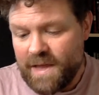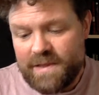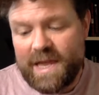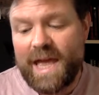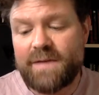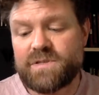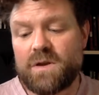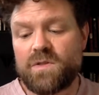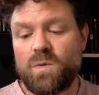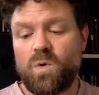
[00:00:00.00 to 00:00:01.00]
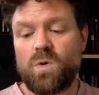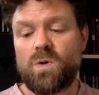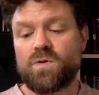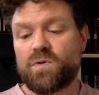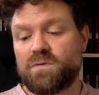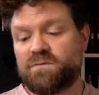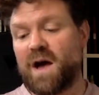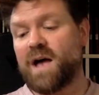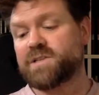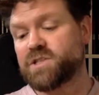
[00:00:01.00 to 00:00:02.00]
The caves along the wall grew
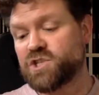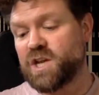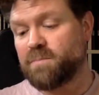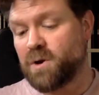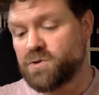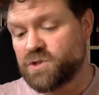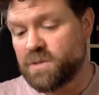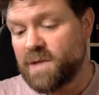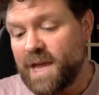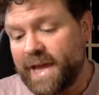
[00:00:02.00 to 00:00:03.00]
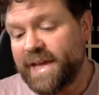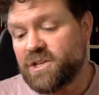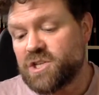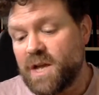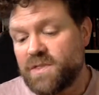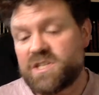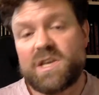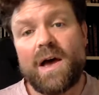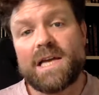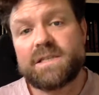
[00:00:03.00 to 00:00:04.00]
fast as she approached them, each the
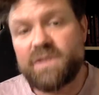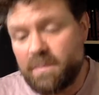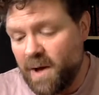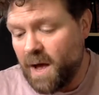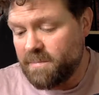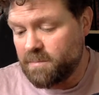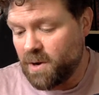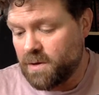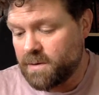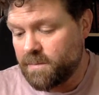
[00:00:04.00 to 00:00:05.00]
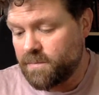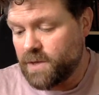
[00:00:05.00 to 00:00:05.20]
size of an apartment block.